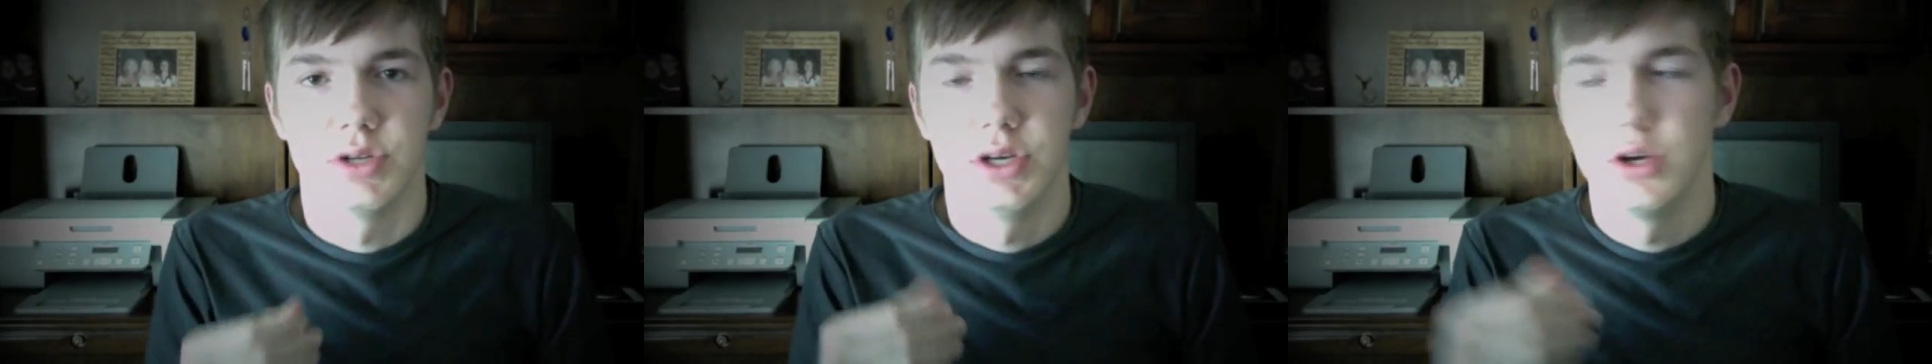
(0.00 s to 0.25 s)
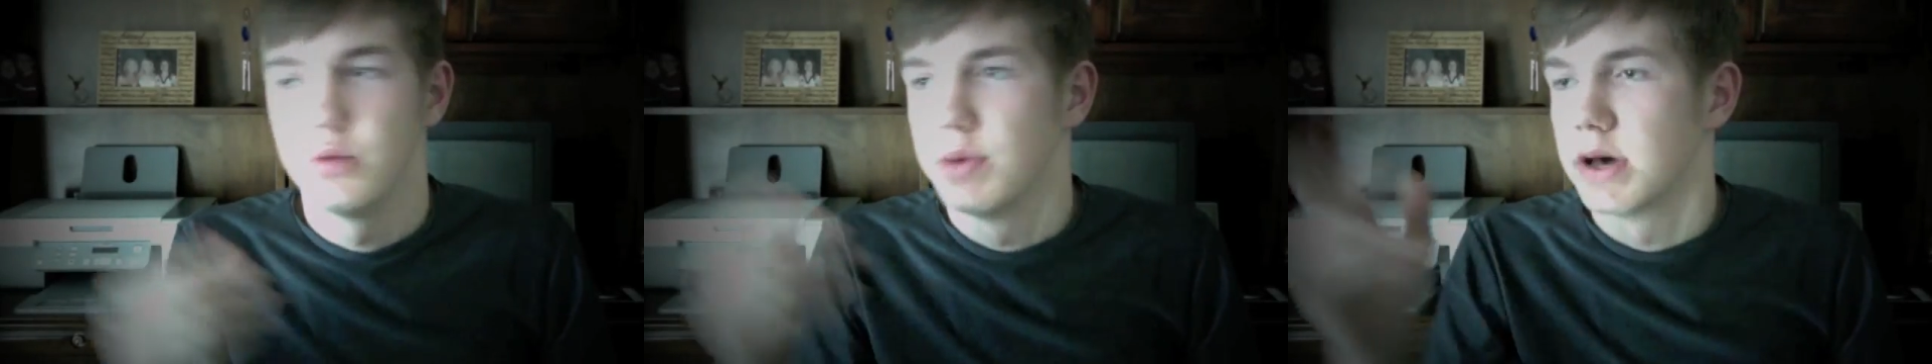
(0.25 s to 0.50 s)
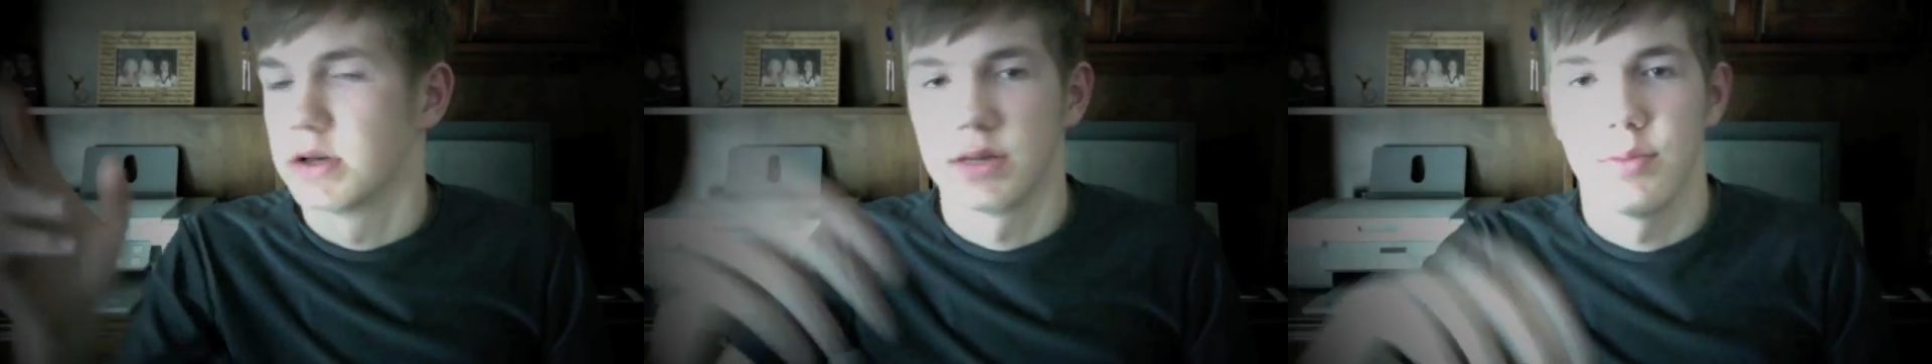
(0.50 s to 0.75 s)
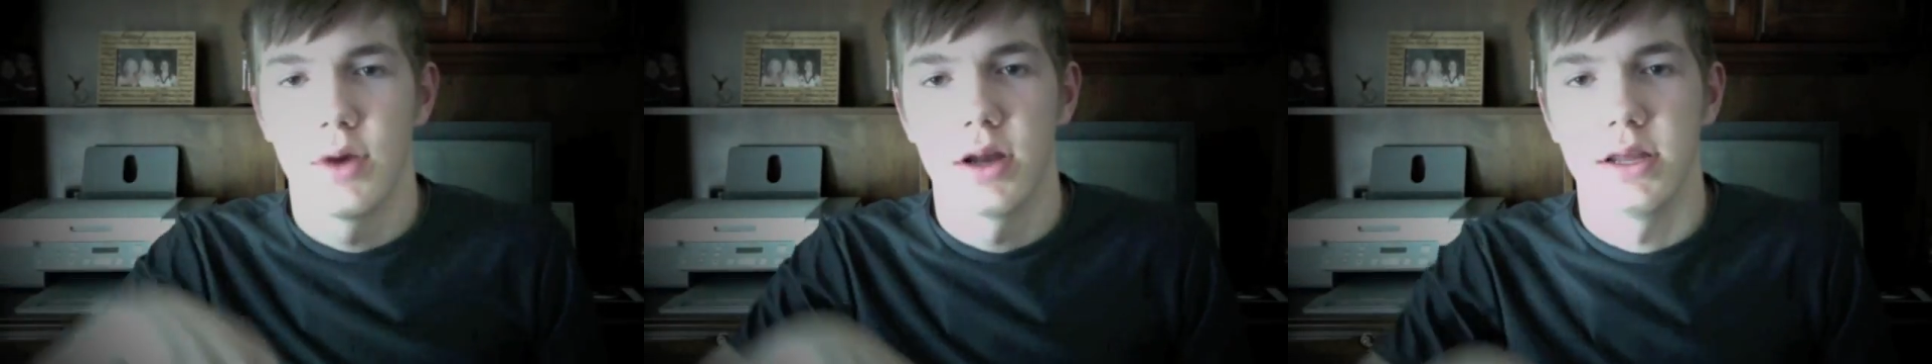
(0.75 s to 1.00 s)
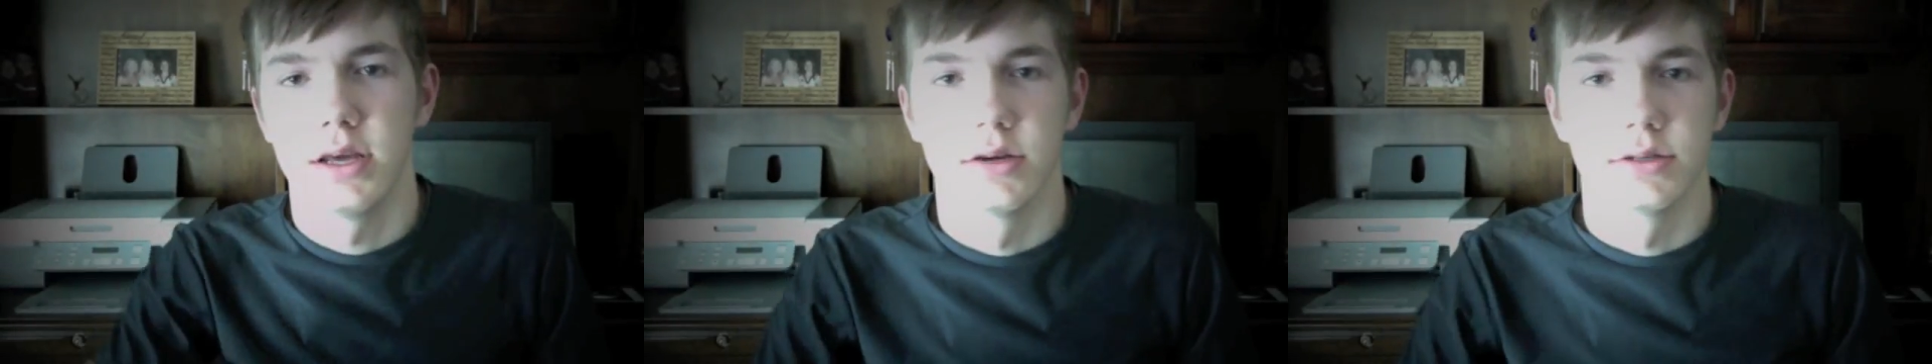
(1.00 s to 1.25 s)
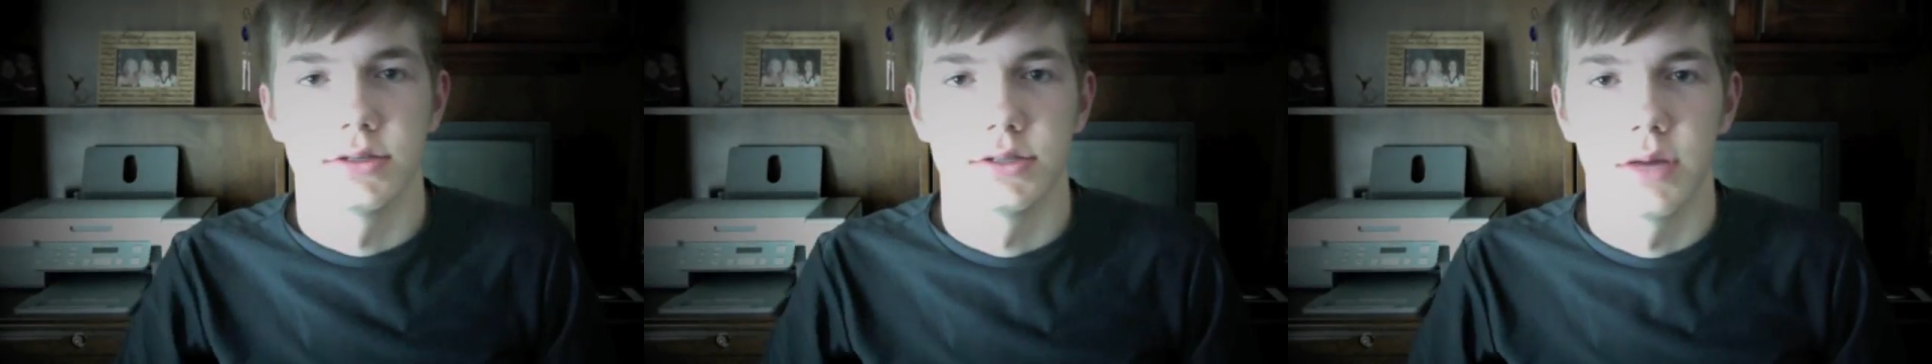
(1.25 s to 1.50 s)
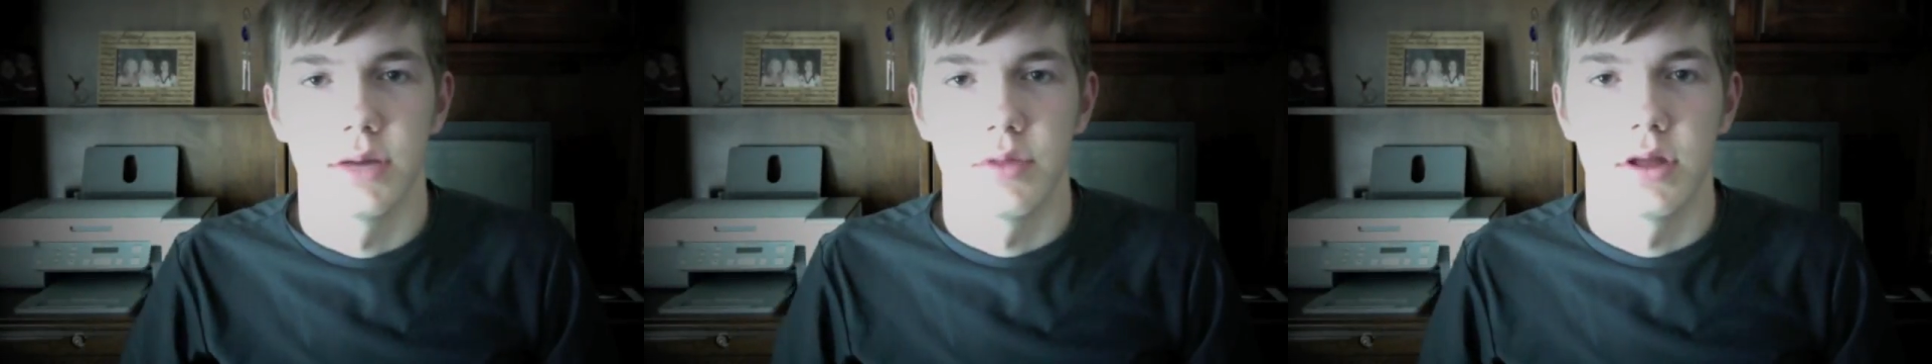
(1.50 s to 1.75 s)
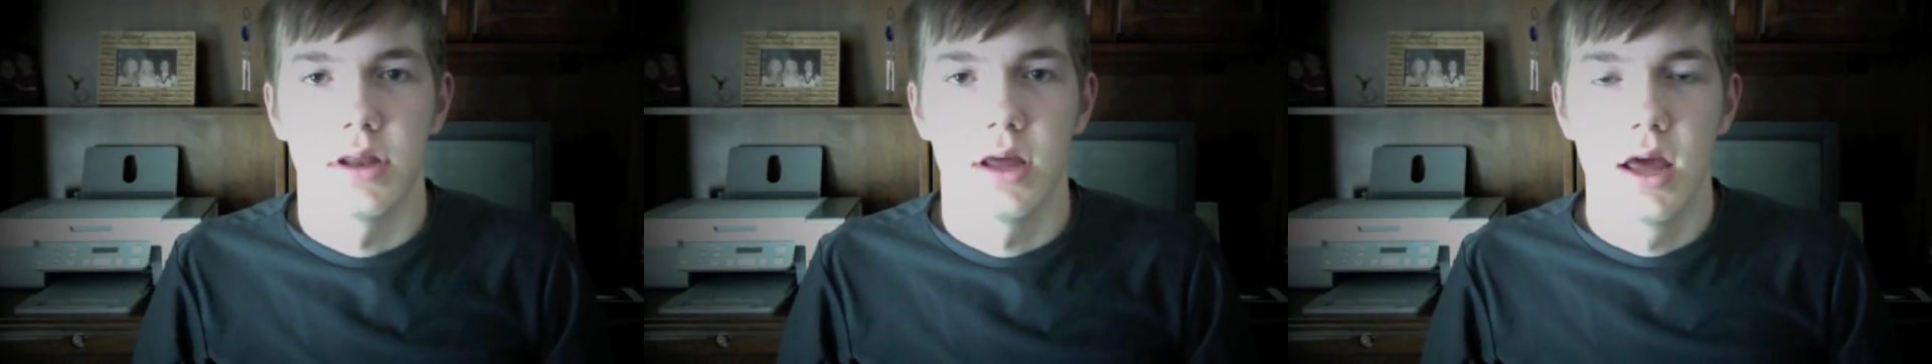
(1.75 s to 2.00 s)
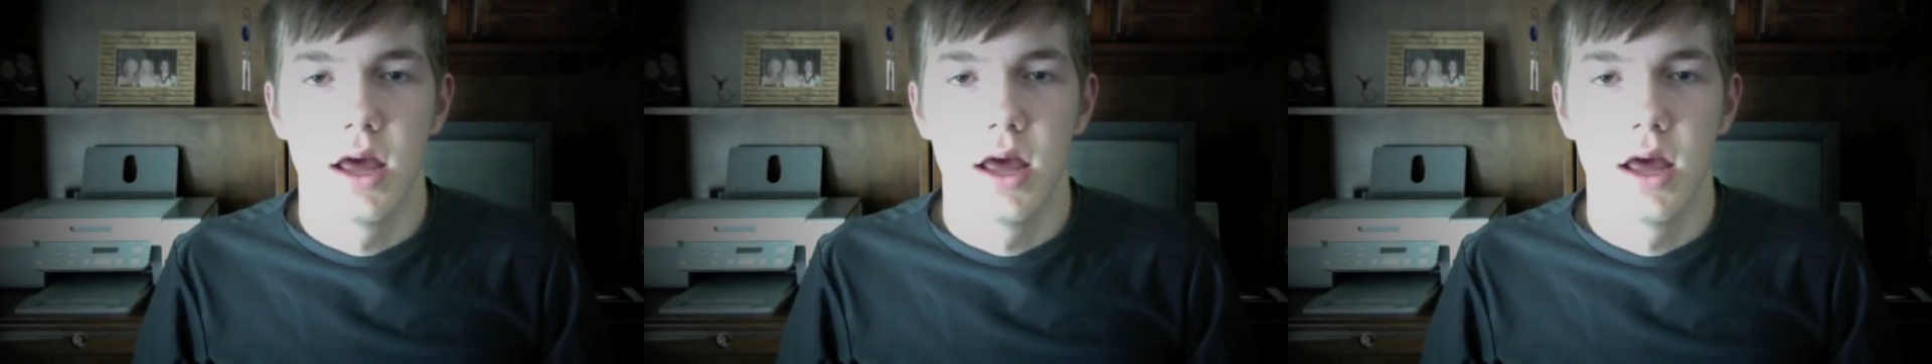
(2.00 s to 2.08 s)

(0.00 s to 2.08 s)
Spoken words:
to you about somebody else or something,